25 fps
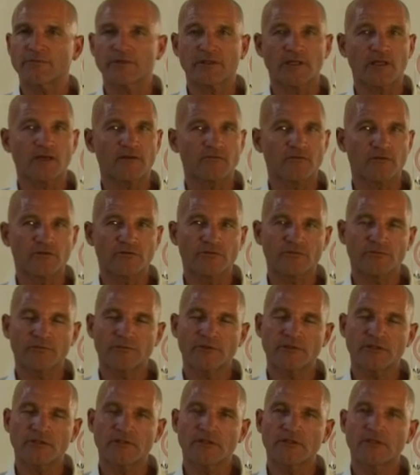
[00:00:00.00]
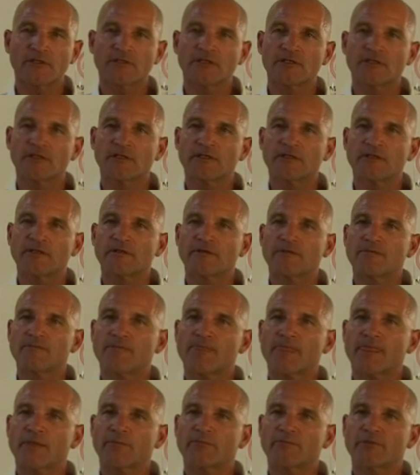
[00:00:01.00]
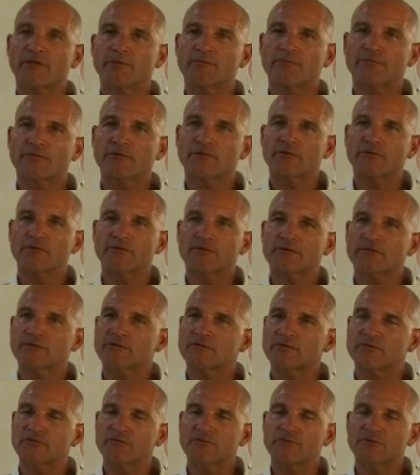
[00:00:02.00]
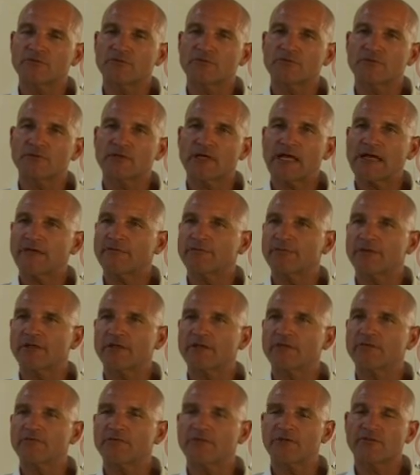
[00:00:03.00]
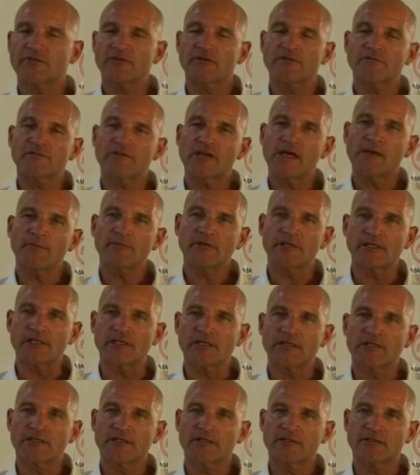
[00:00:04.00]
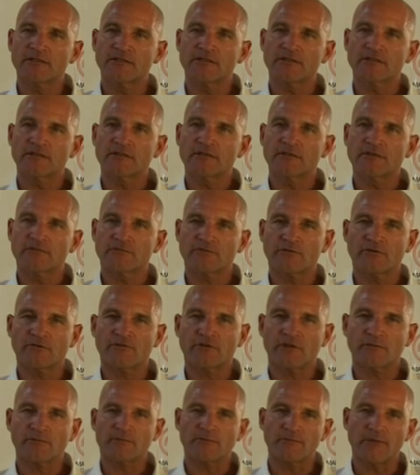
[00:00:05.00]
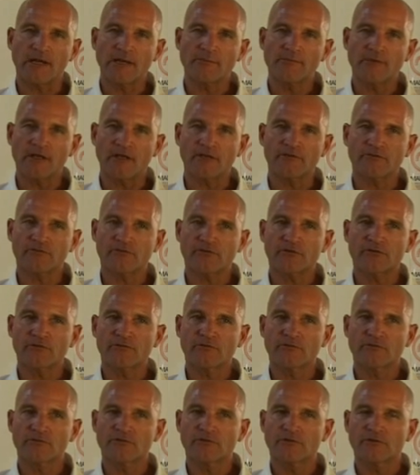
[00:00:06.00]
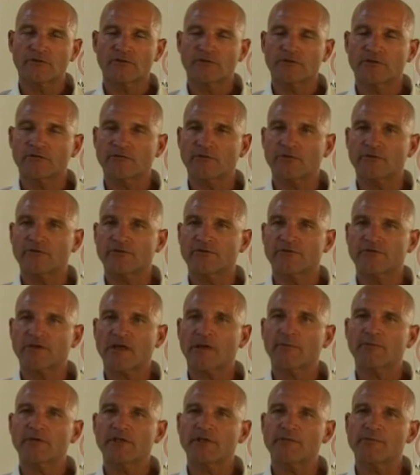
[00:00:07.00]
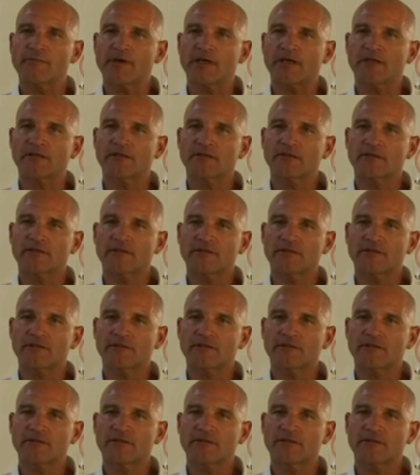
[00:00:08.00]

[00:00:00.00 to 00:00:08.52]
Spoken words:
But there have also been people who have been within a family. For example, my master was a family man.